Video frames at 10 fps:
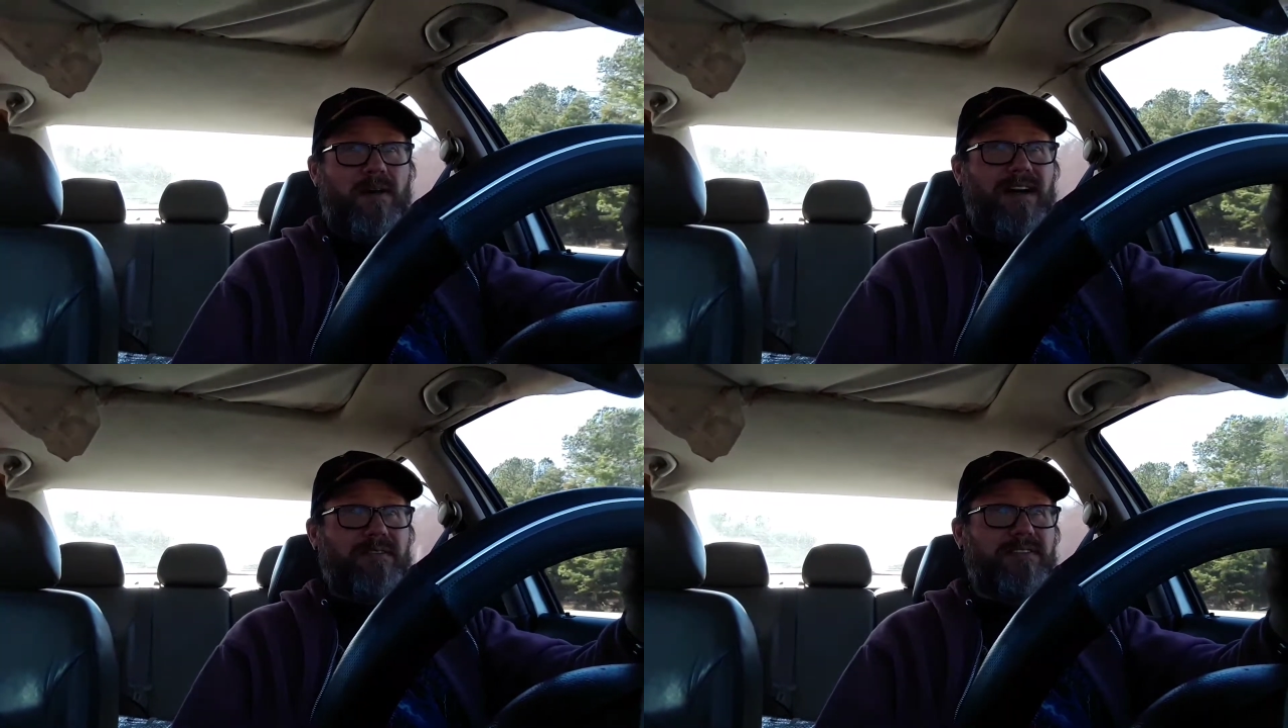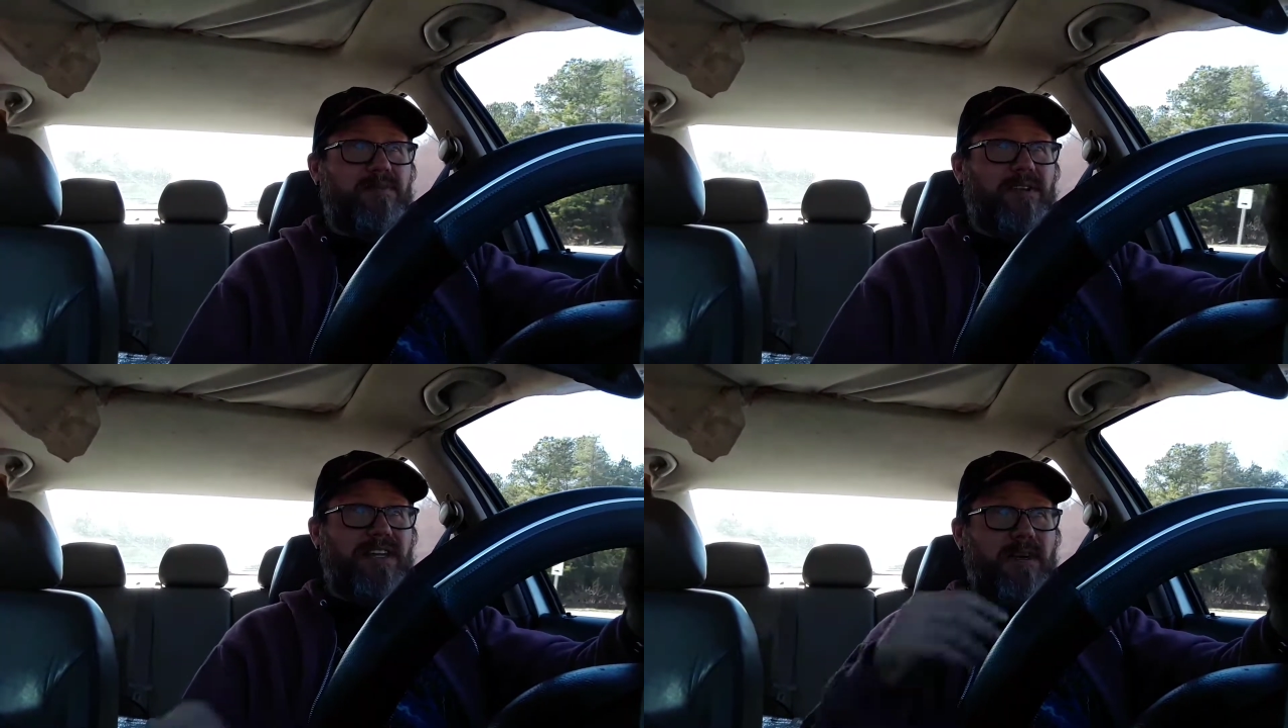I was
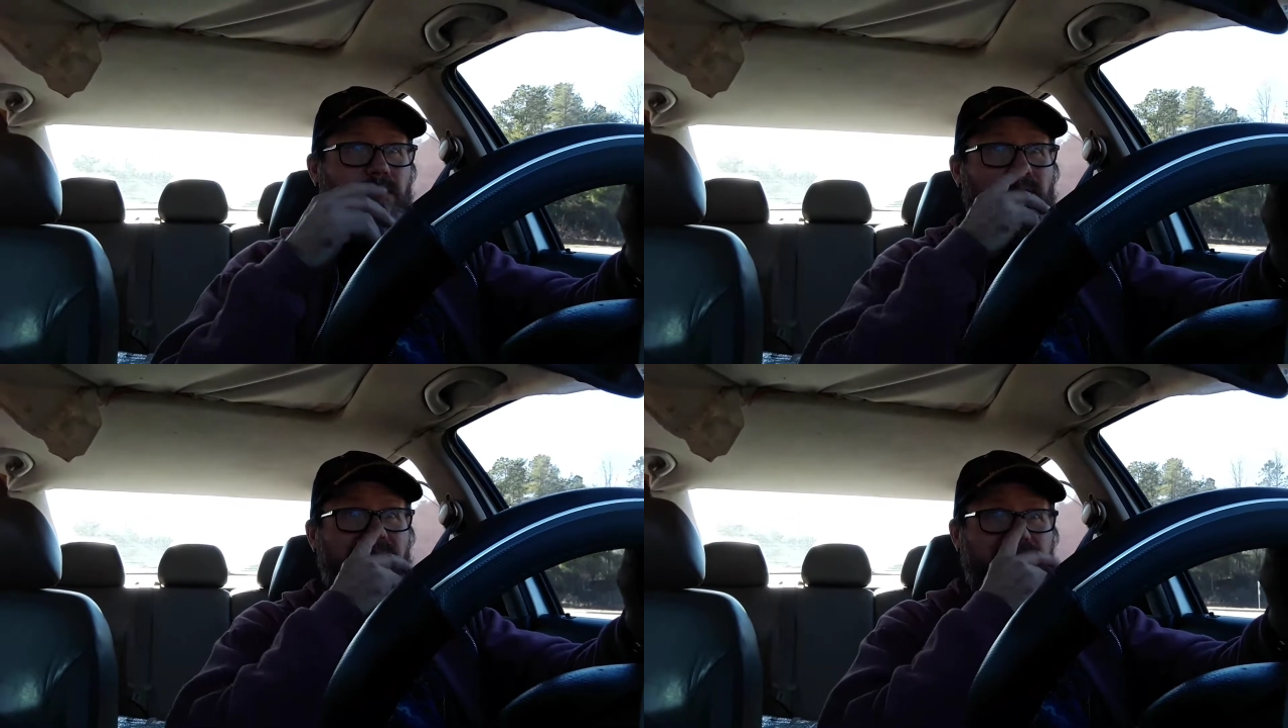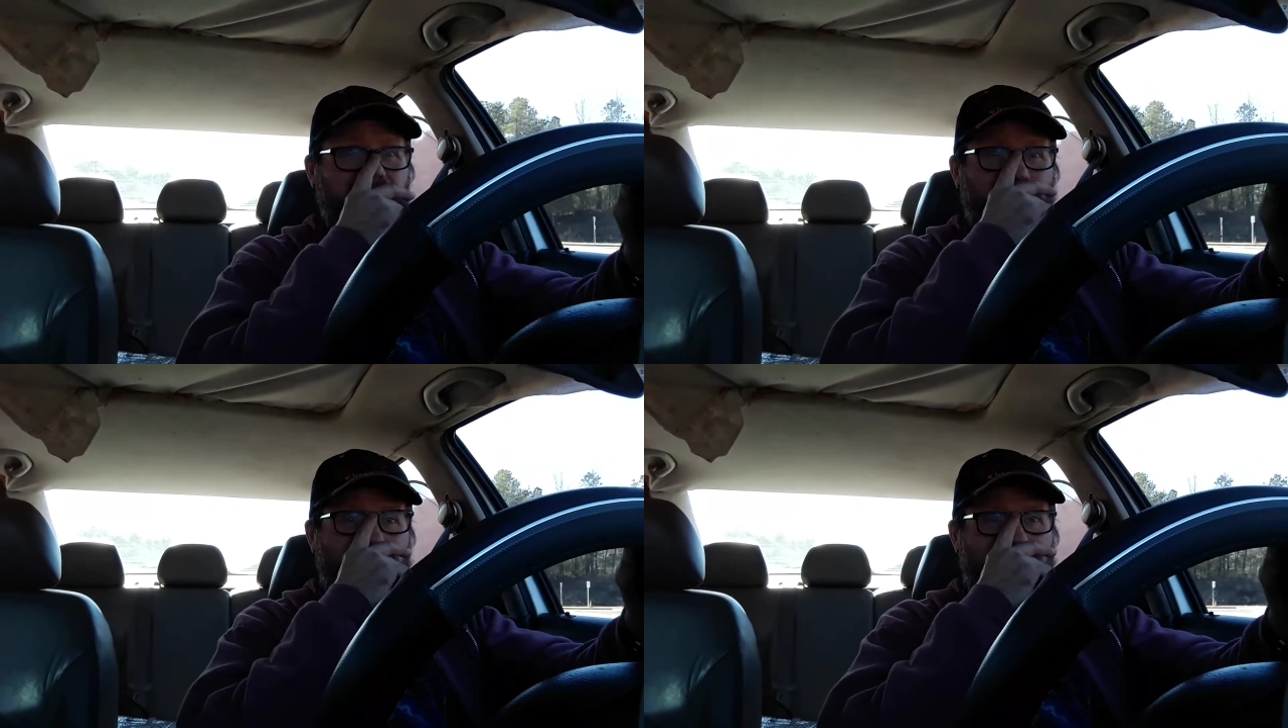really impressed
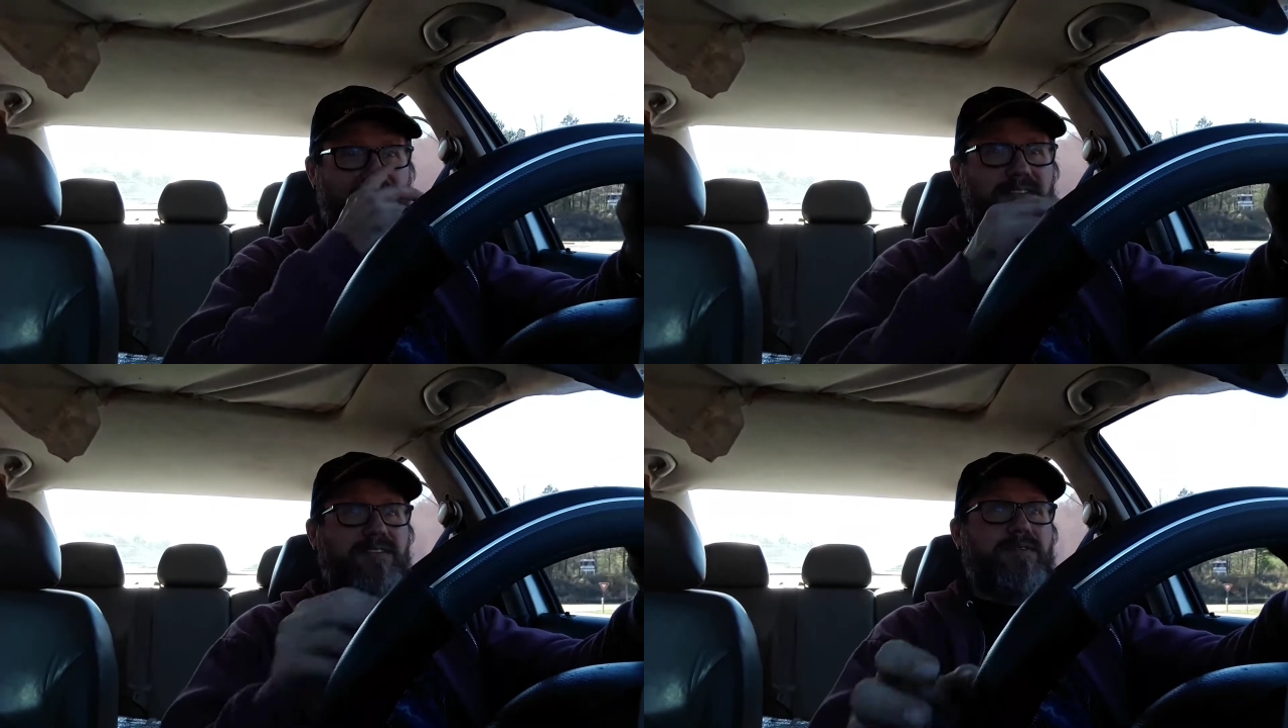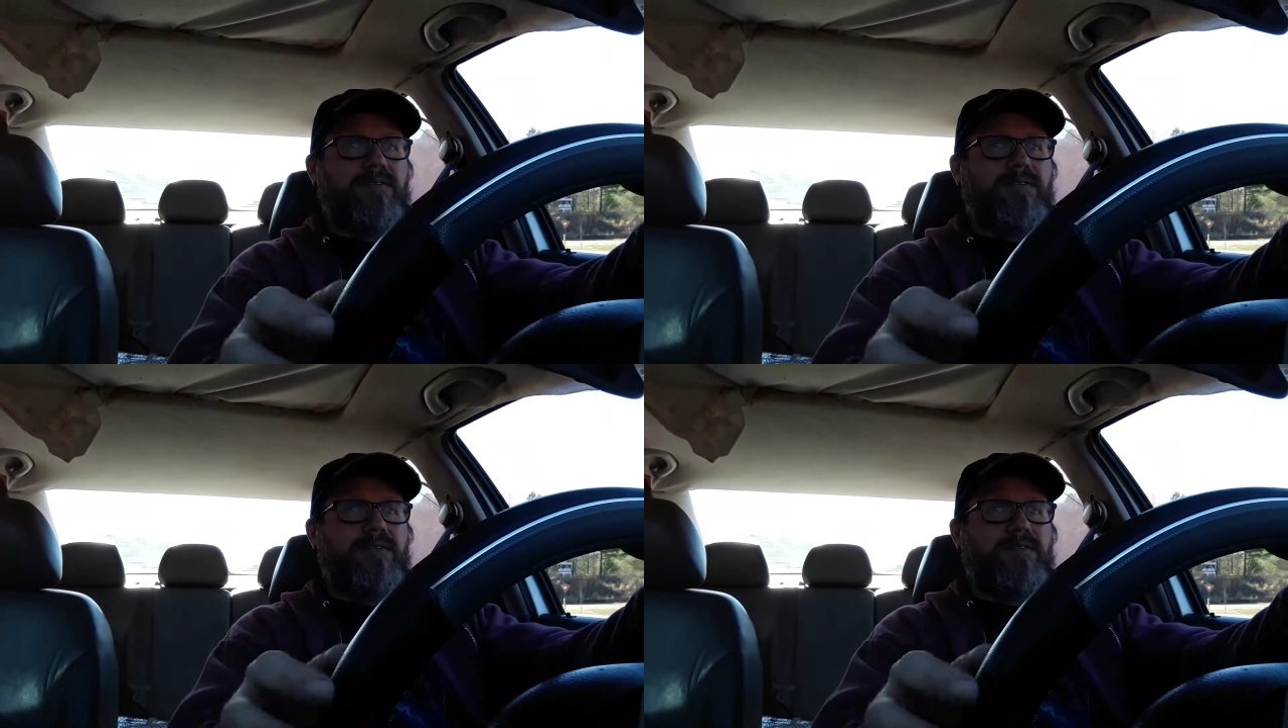when I was